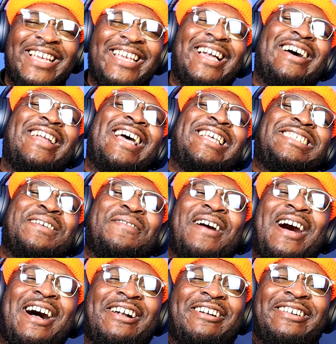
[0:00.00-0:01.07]
that's so he
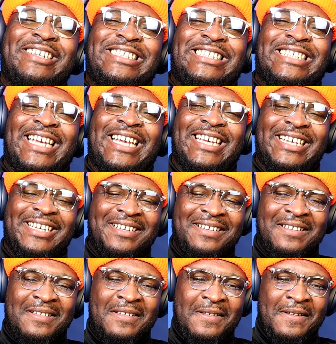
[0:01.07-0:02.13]
was like, "No one's shit. supposed to be in
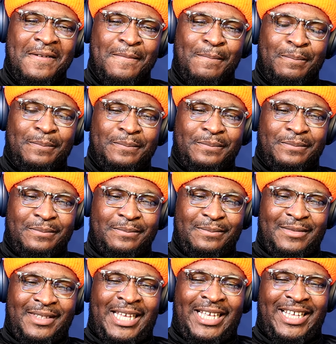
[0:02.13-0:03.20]
here." I was like, "Well, I'm in here
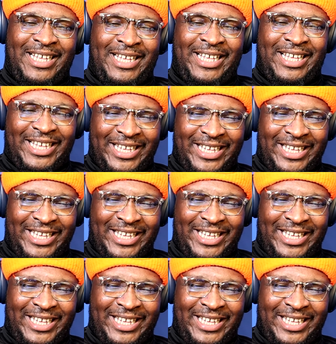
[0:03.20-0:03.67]
and I'm fucking